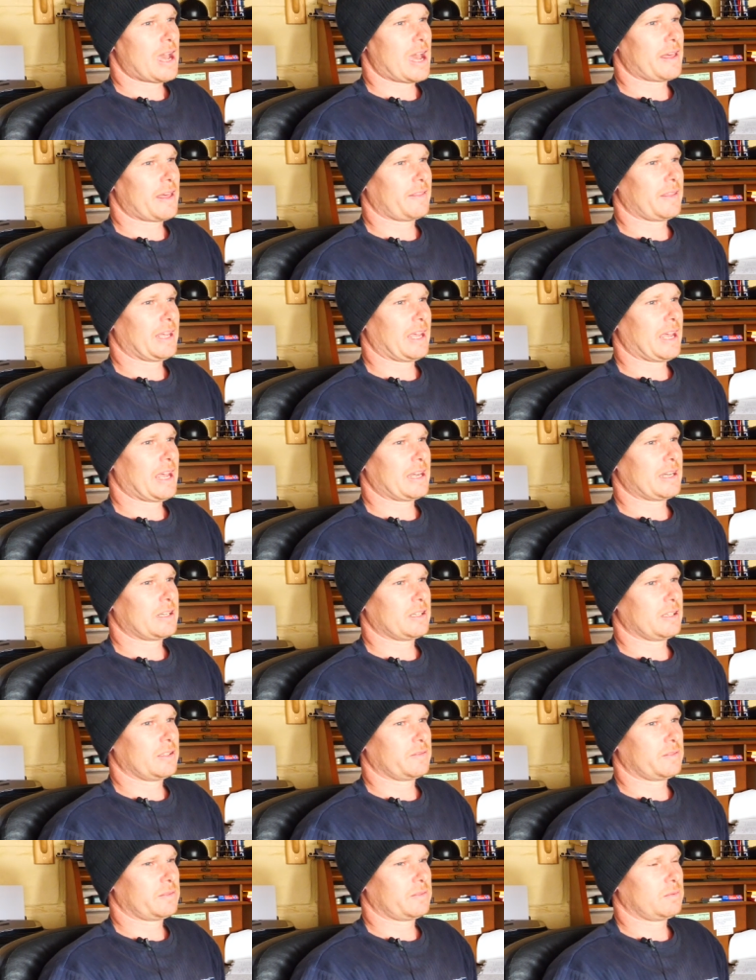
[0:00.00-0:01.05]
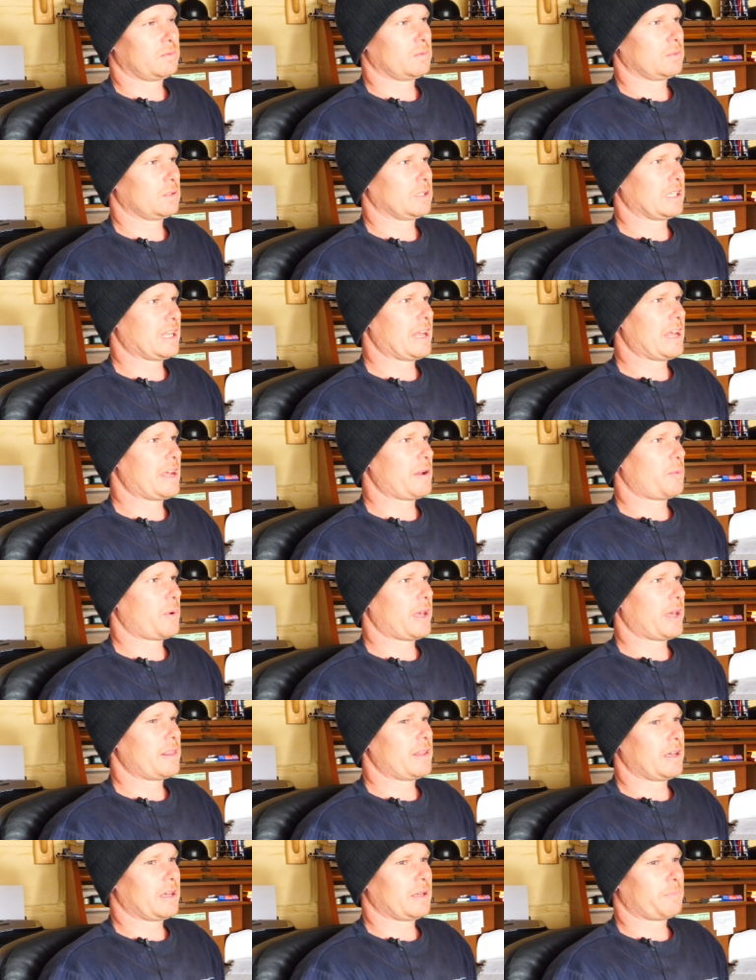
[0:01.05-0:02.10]
at the end of the year
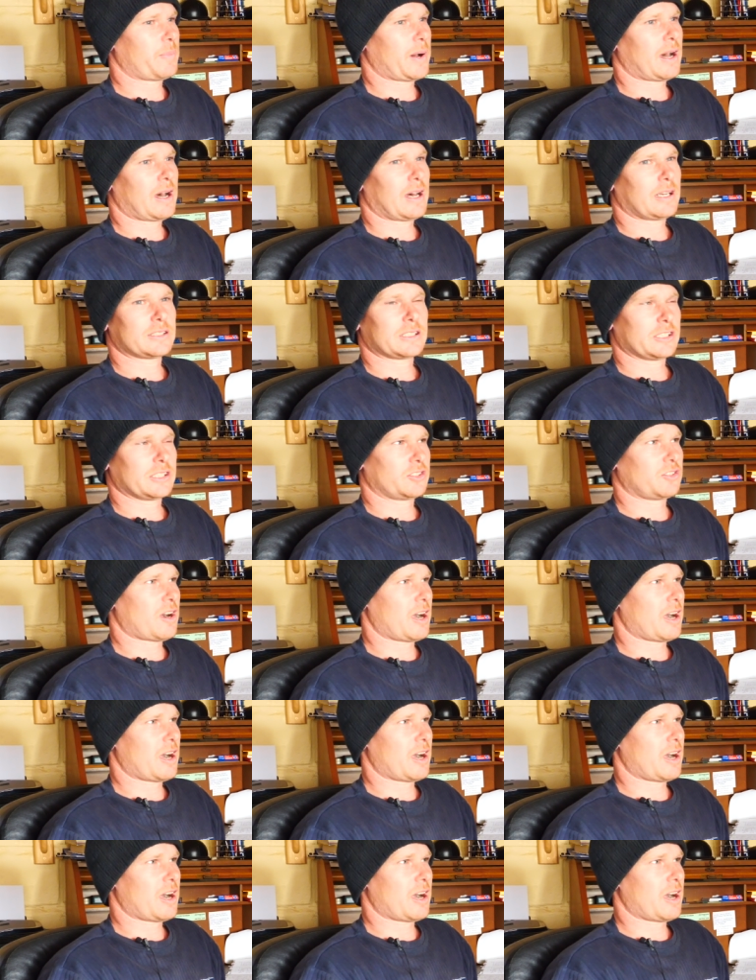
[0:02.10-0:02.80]
where the pastures